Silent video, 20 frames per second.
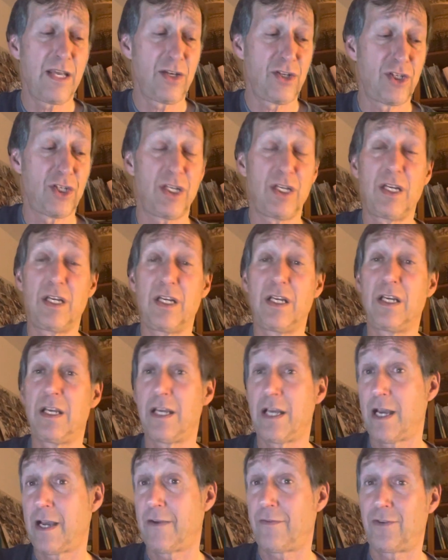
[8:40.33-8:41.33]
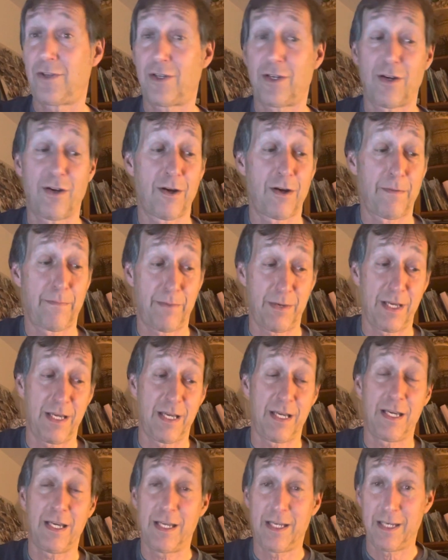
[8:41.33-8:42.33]
G, F sharp, E,
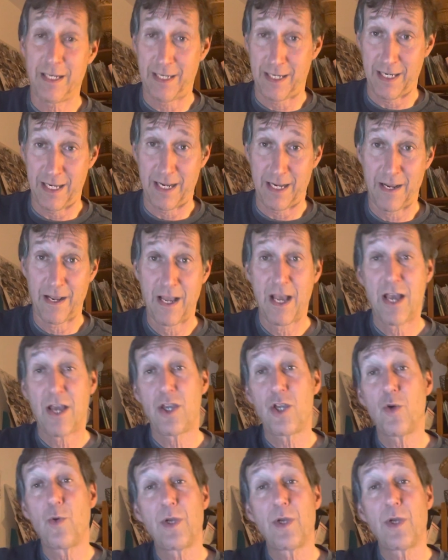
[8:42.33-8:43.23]
you